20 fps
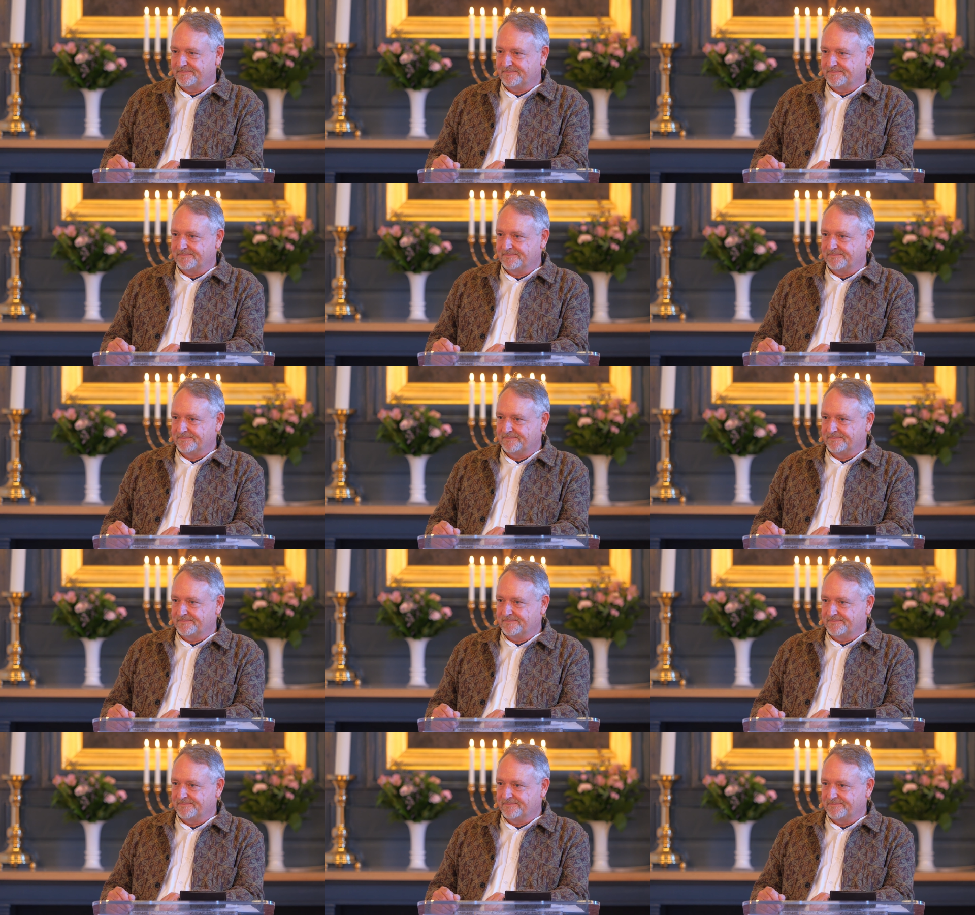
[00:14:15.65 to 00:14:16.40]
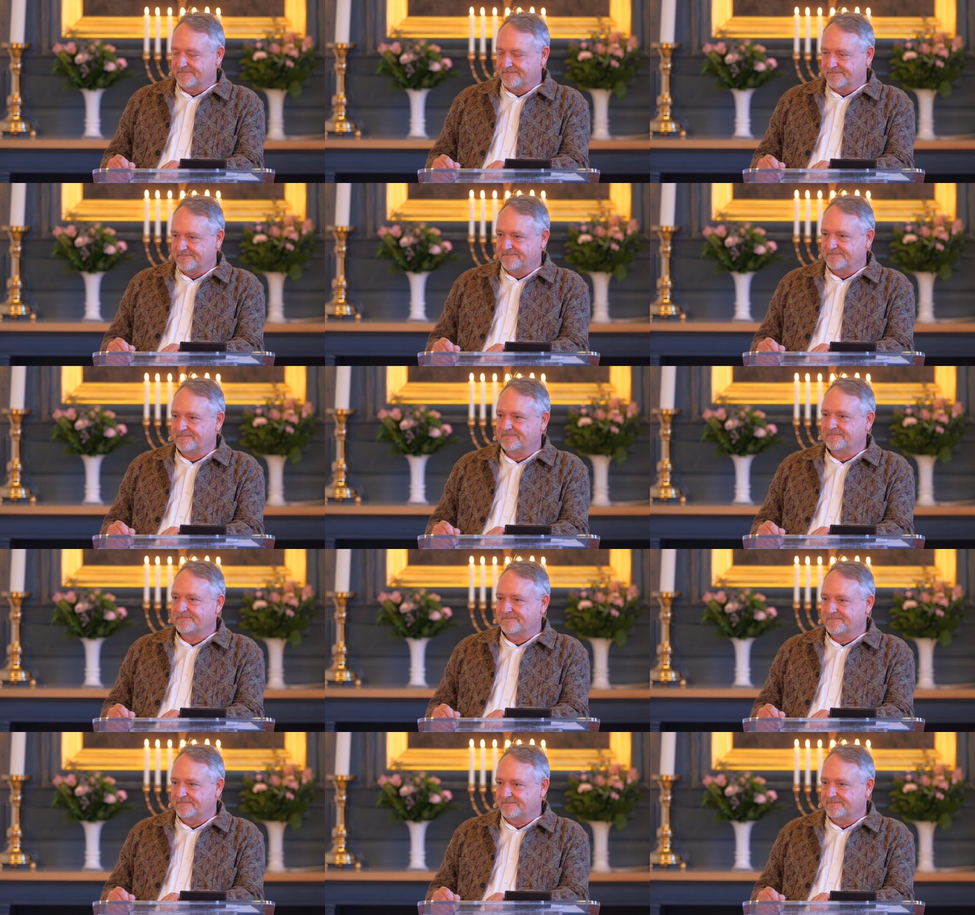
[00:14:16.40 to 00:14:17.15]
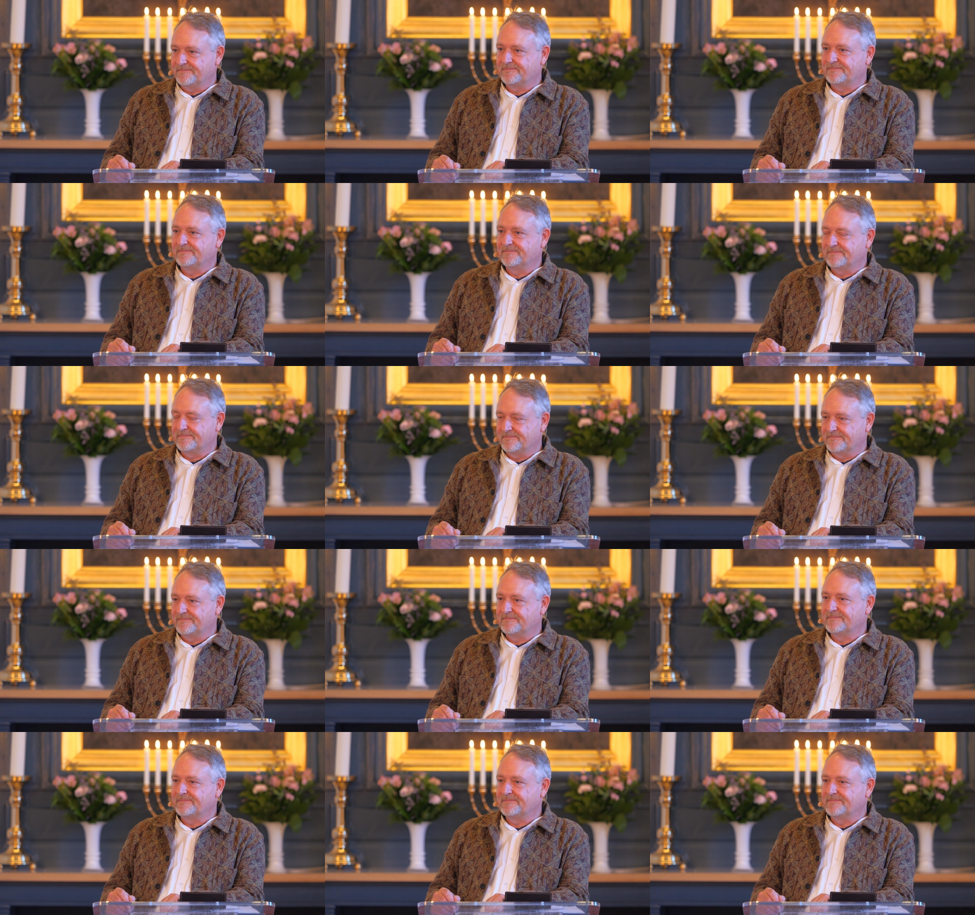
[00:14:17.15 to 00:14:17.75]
Nobody speaks.